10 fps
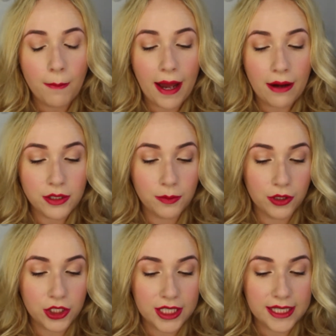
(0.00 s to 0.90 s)
powder
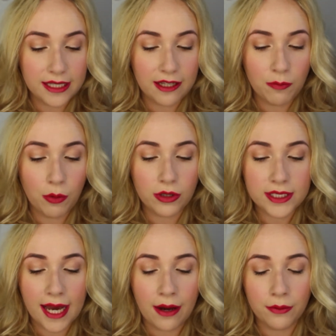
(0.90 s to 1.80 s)
blushes that they've
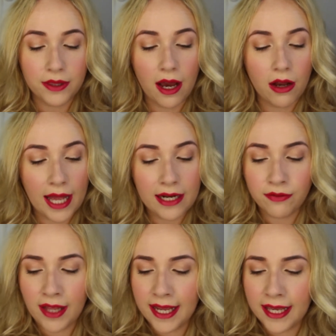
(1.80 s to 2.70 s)
brought out that are kind
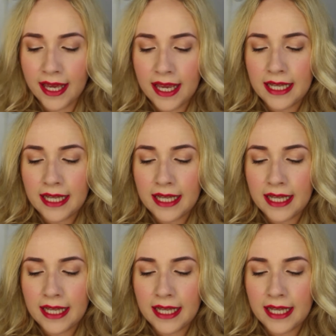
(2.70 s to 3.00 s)
of like,